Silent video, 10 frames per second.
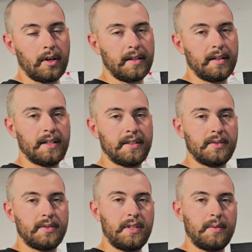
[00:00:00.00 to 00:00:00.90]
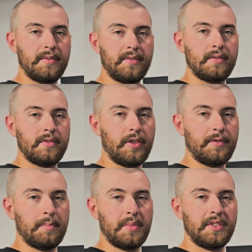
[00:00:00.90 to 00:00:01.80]
All right, as you see, we've
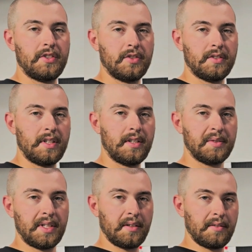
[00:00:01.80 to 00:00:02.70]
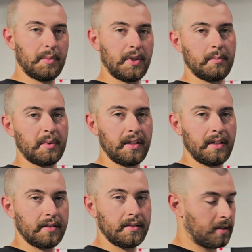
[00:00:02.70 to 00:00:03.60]
shifted positions now, and now I have a bow in my
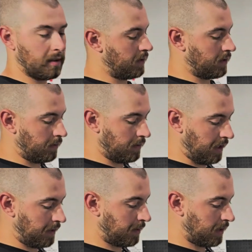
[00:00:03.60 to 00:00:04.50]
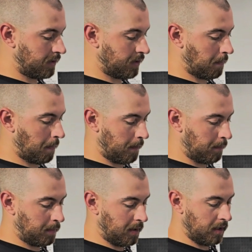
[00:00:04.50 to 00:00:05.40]
hand instead of just a tiny release.
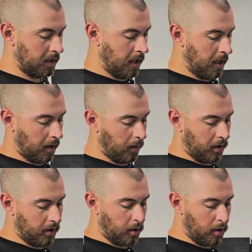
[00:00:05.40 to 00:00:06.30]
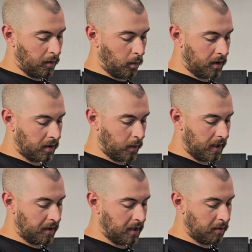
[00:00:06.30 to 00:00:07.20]
But I wanted to go over one
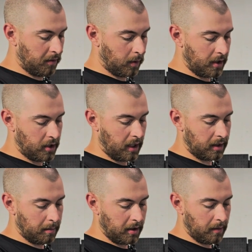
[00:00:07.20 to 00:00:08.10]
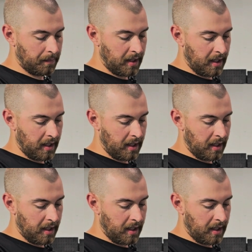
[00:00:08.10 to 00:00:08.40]
quick thing before I shot the bow.